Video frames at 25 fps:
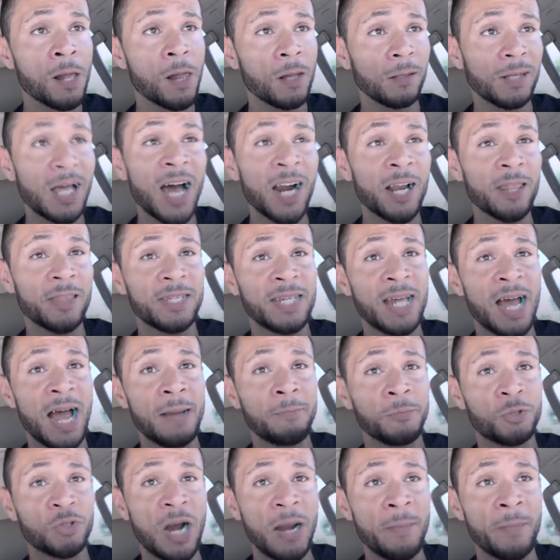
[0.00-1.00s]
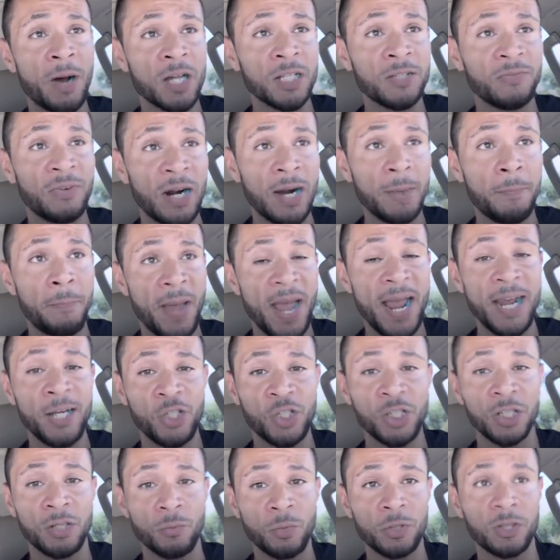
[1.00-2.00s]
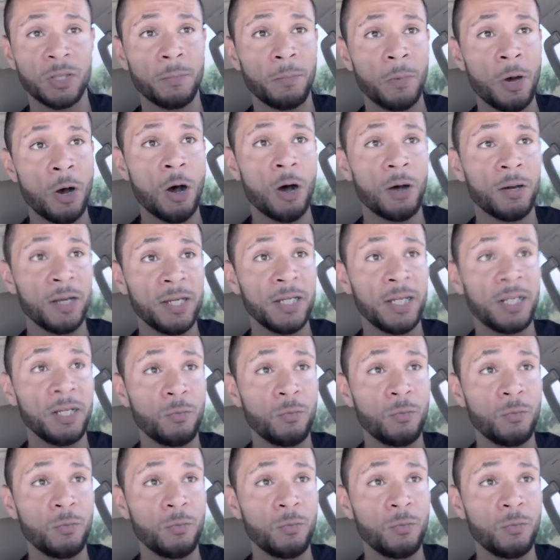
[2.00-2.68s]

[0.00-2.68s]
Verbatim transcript: A lot of the time, Draymond's very patient with the ball and